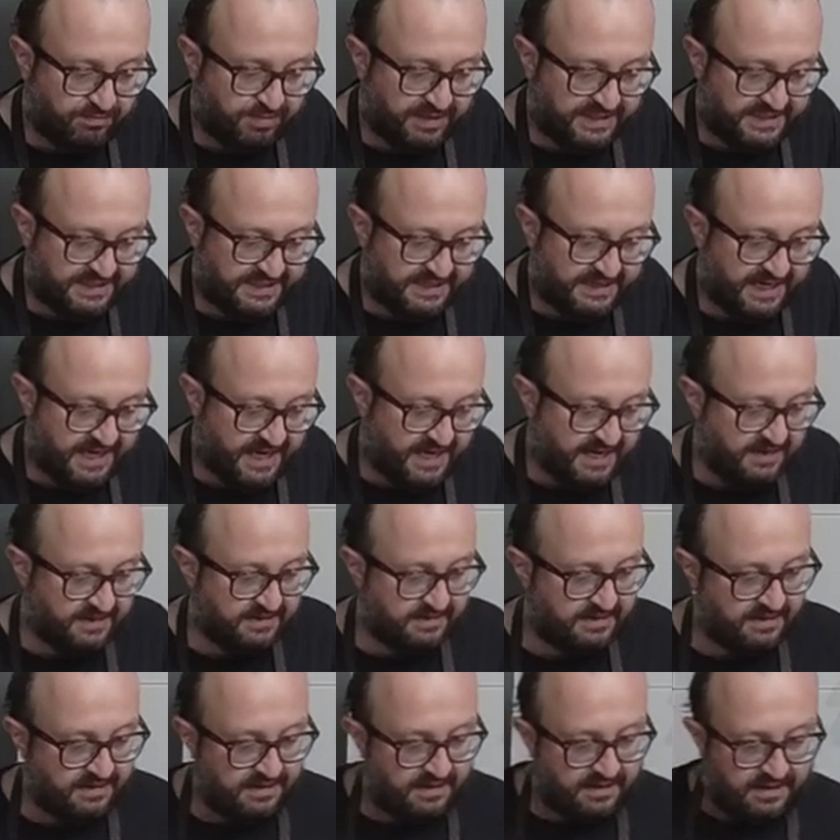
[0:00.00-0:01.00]
pasilla.
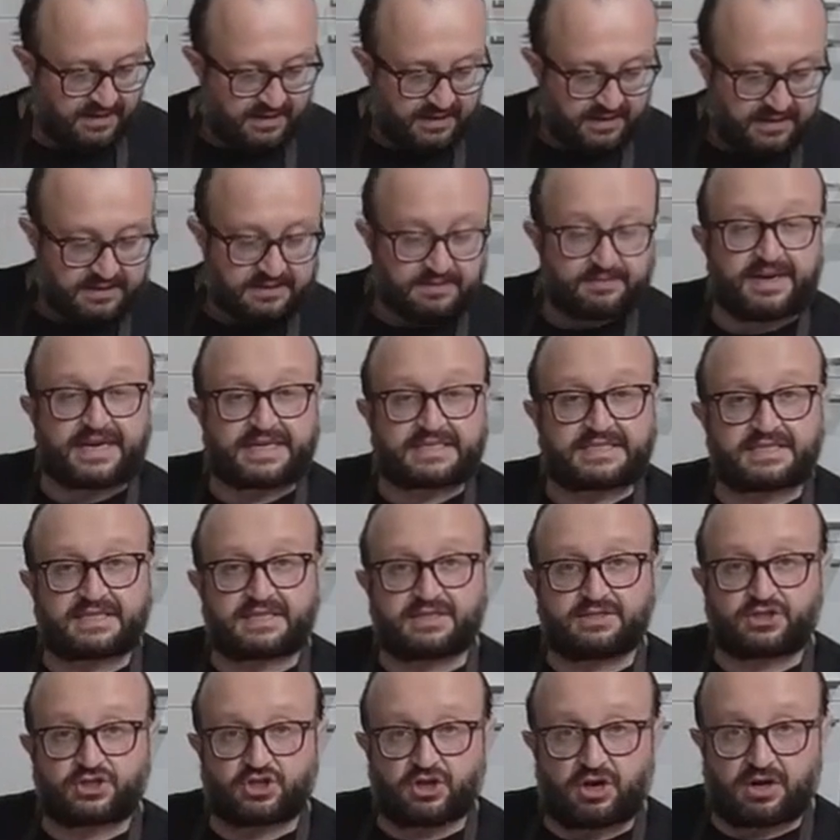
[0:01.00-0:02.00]
The
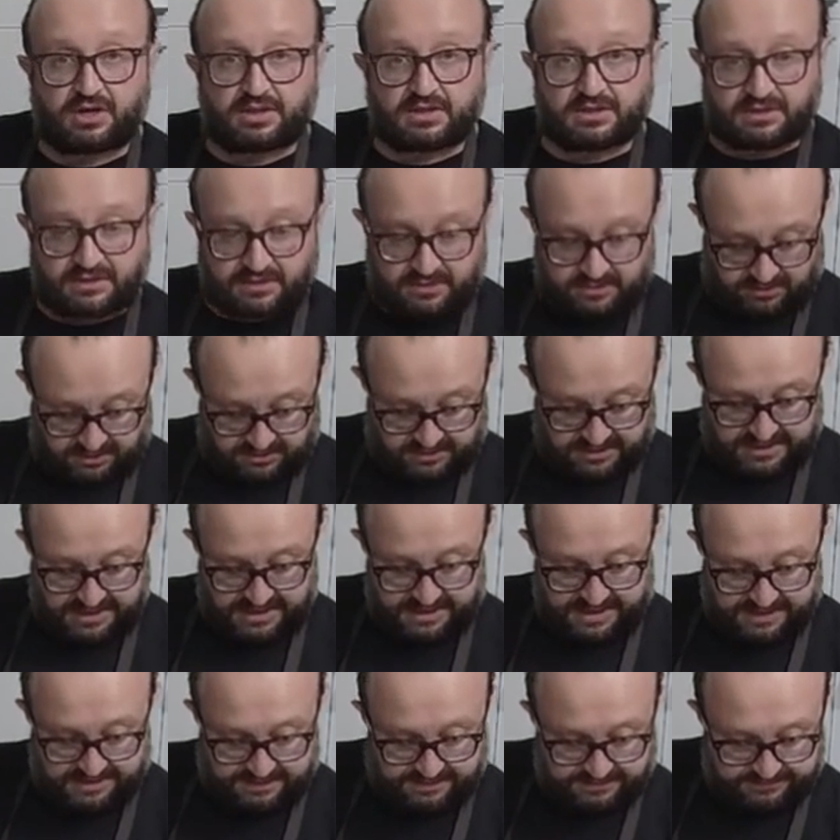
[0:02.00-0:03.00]
Mexican chocolates,
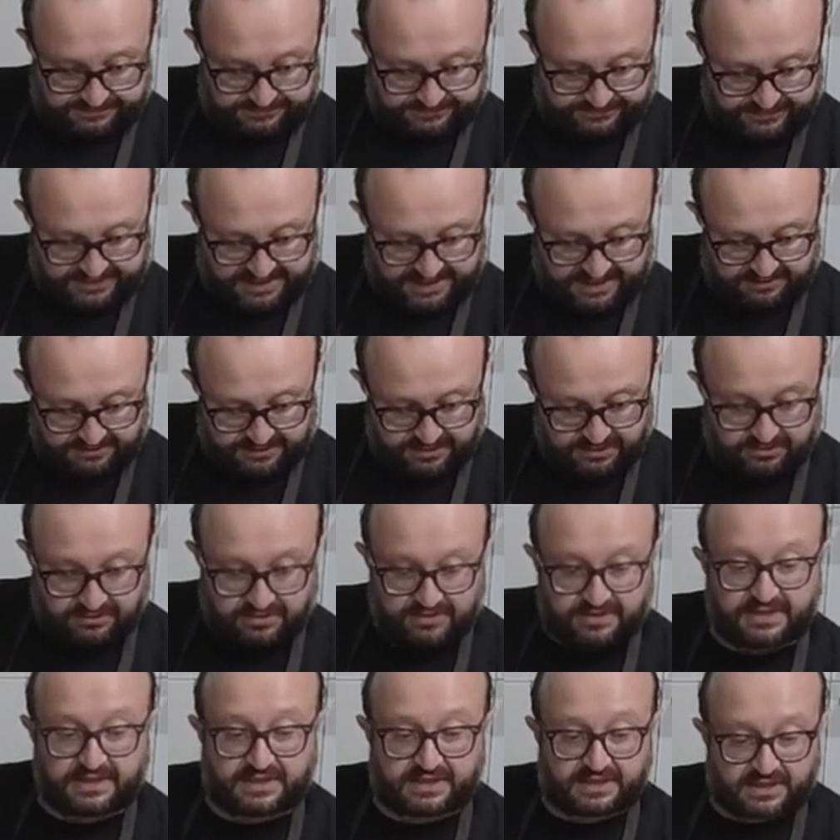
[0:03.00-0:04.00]

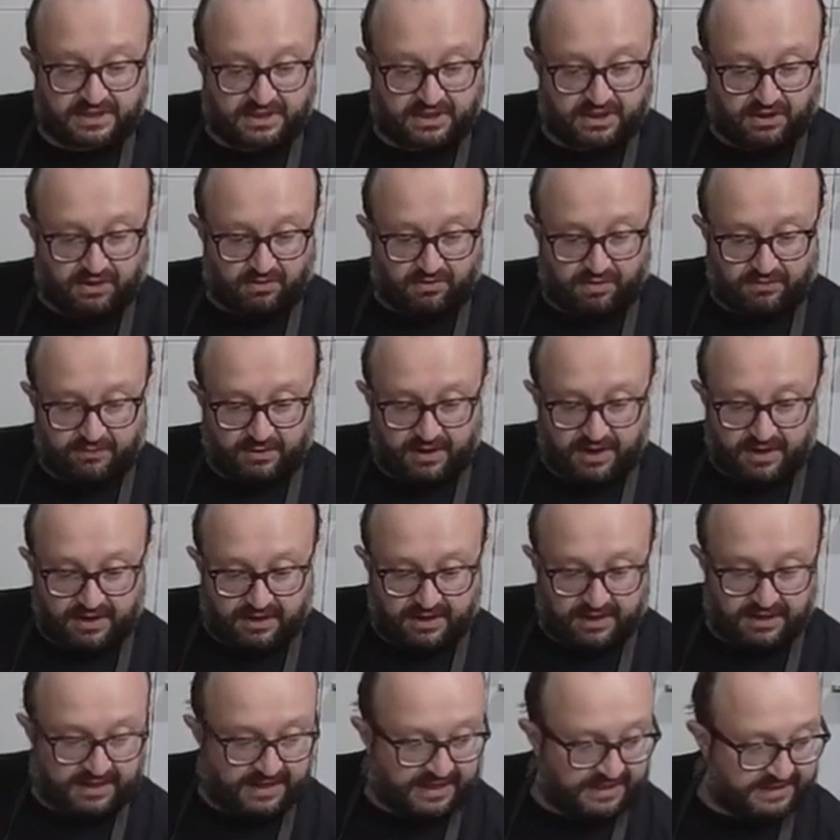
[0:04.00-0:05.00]
absolutely, clove of
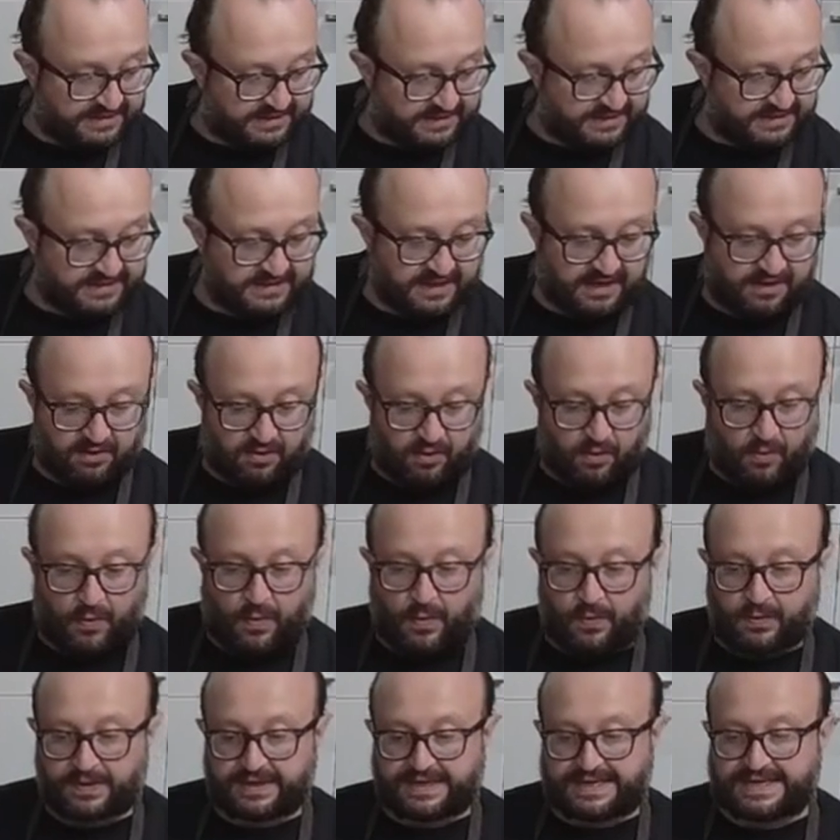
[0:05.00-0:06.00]
garlic, and these are
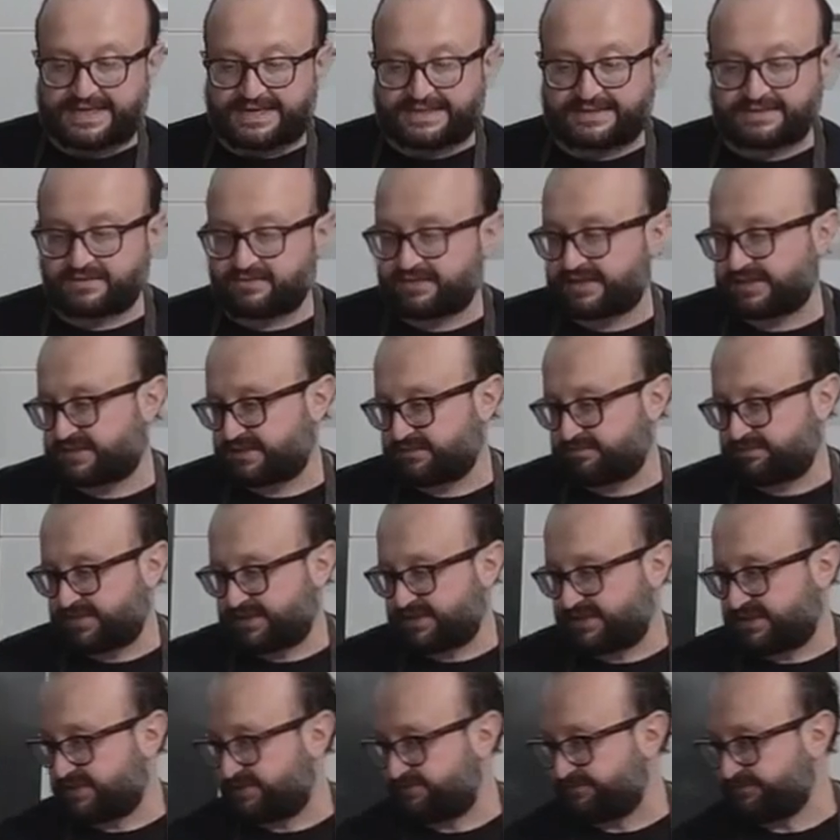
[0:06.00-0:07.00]
all in the
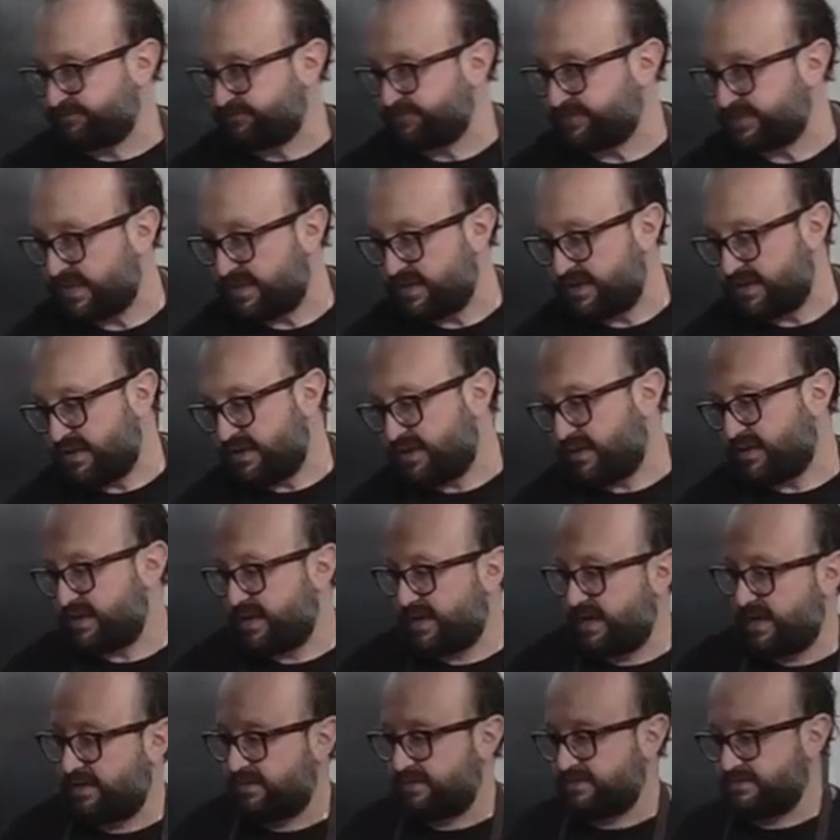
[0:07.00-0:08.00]
recipes.
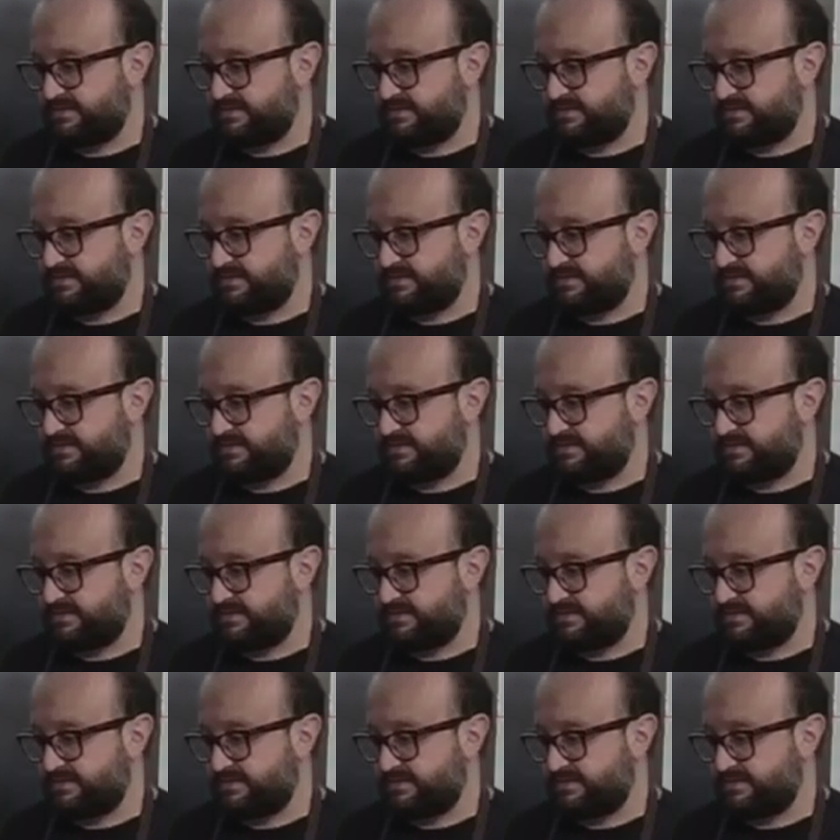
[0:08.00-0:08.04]
Now,